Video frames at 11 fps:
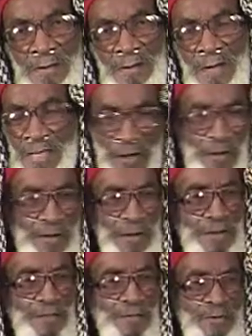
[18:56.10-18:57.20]
And everybody
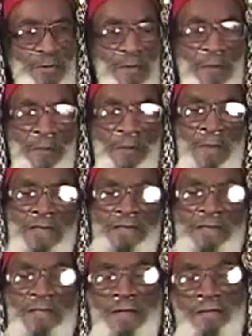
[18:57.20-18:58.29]
else was men
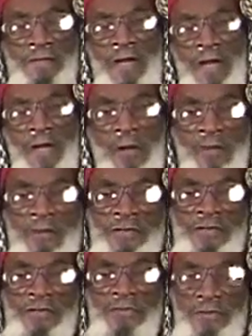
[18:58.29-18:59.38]
sitting up there with
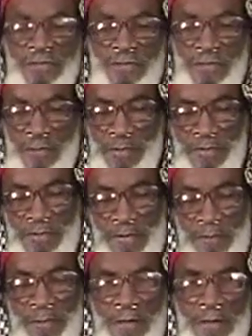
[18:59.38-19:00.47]
suits and stomachs
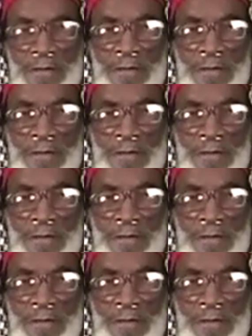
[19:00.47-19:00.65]
that big.